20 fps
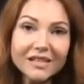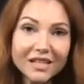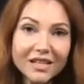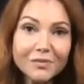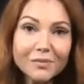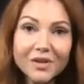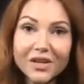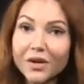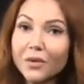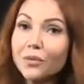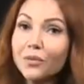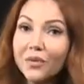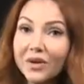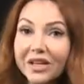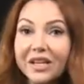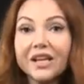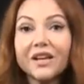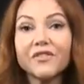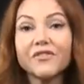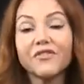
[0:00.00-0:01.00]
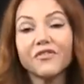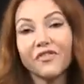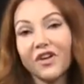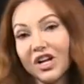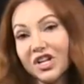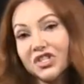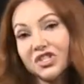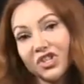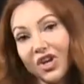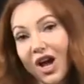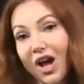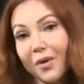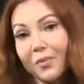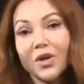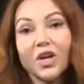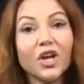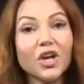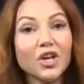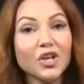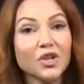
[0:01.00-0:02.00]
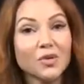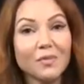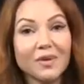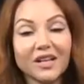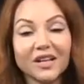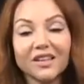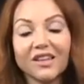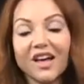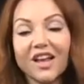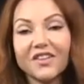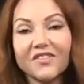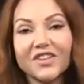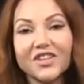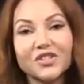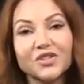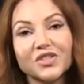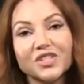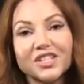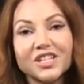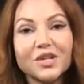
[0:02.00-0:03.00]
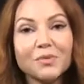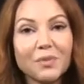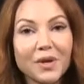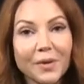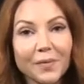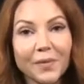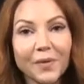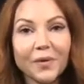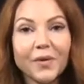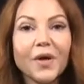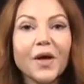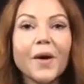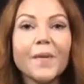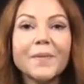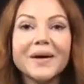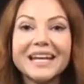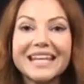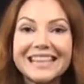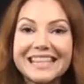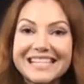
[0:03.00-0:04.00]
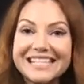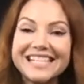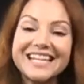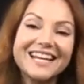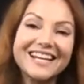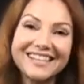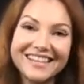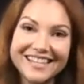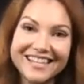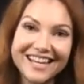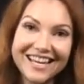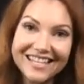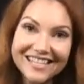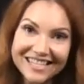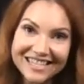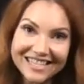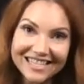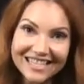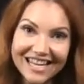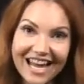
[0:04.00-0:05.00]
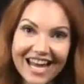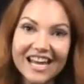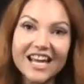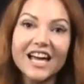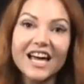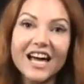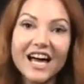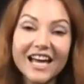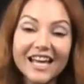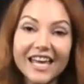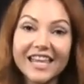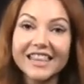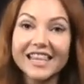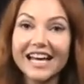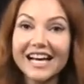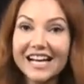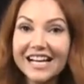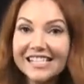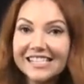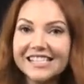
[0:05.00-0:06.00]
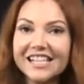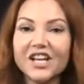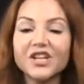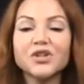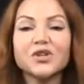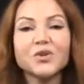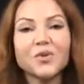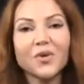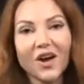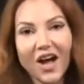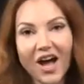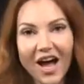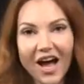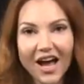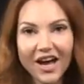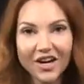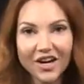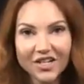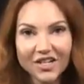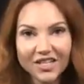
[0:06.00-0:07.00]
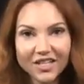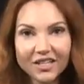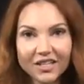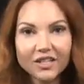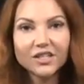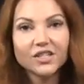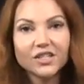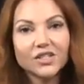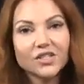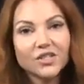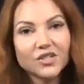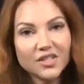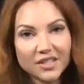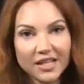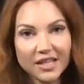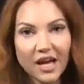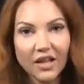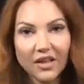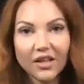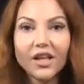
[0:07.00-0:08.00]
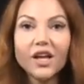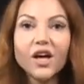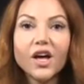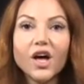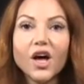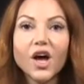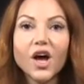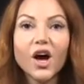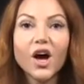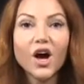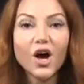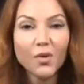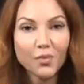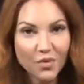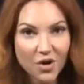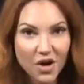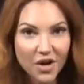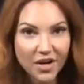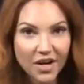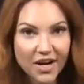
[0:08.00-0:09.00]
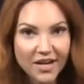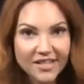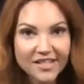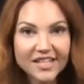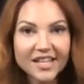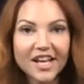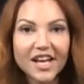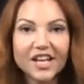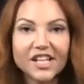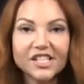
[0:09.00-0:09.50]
It can be a really fun job. You meet a lot of interesting people, but at the end of the day, again, like I said, you are hired to sell a product.